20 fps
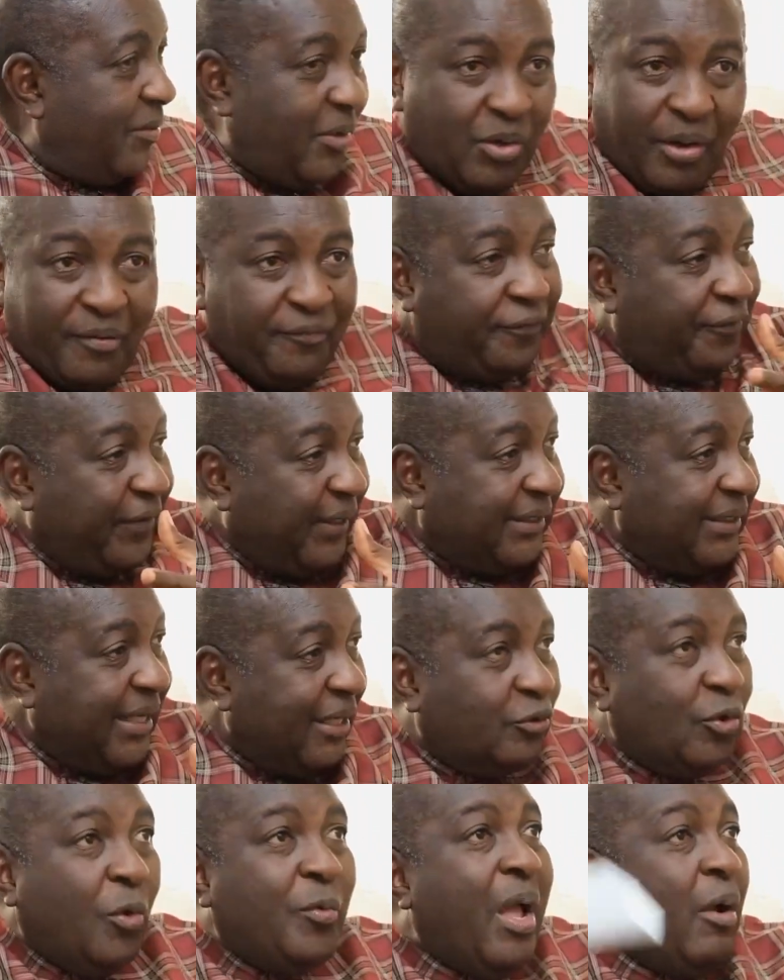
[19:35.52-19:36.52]
we can't fit
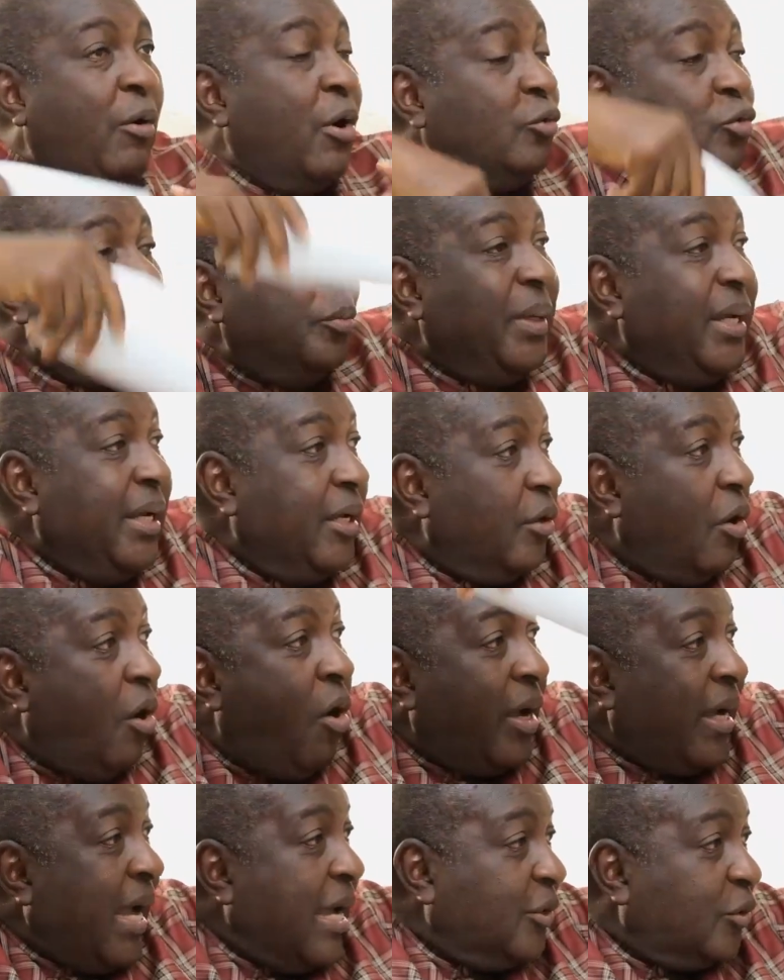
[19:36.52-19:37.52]
here, so we are going to be in
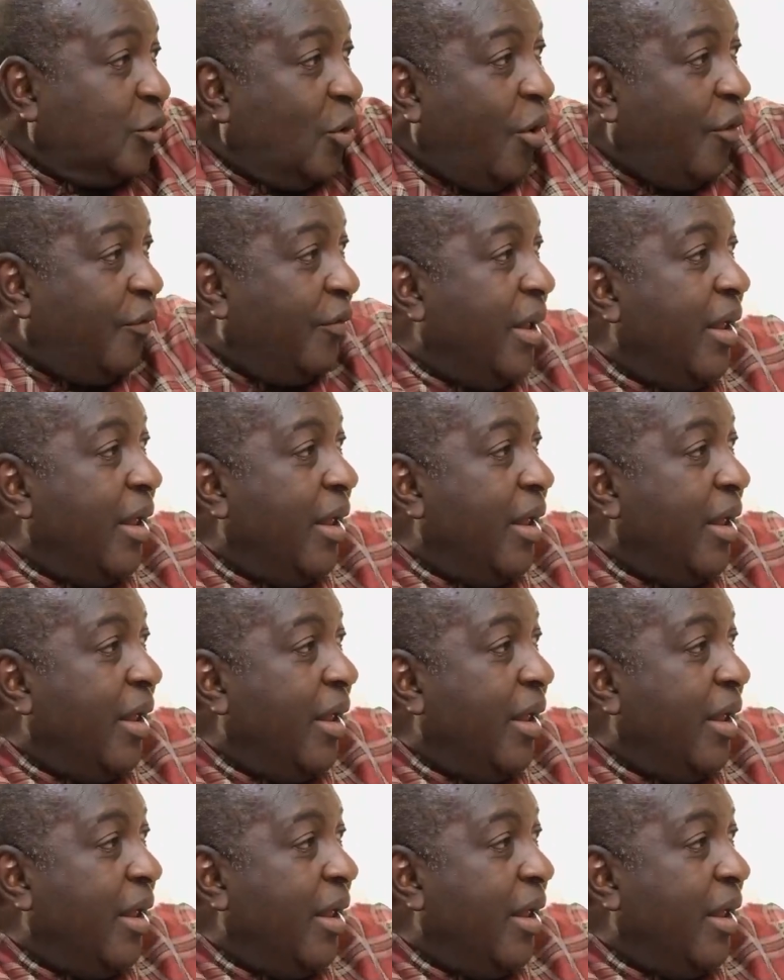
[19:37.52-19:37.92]
all kinds of